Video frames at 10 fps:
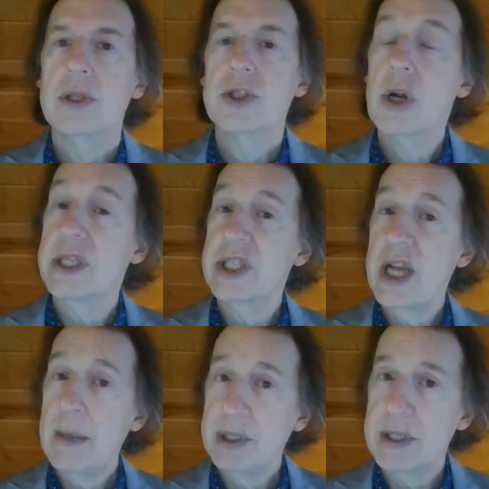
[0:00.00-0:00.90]
Charlie
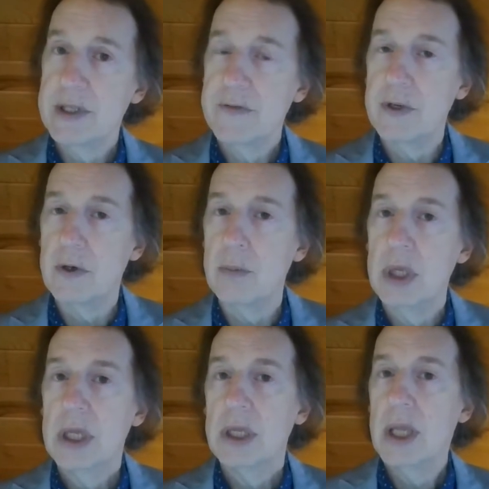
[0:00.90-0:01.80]
Chaplin's film
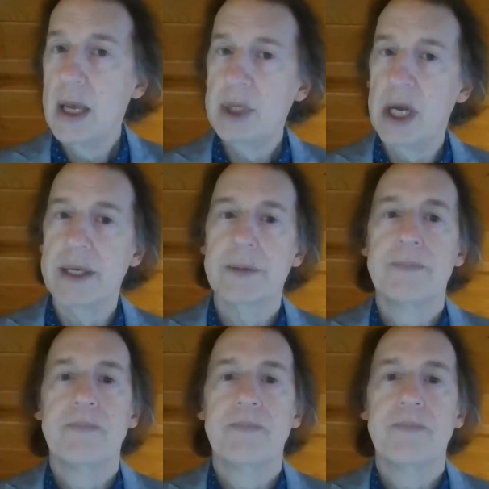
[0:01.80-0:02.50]
Limelight.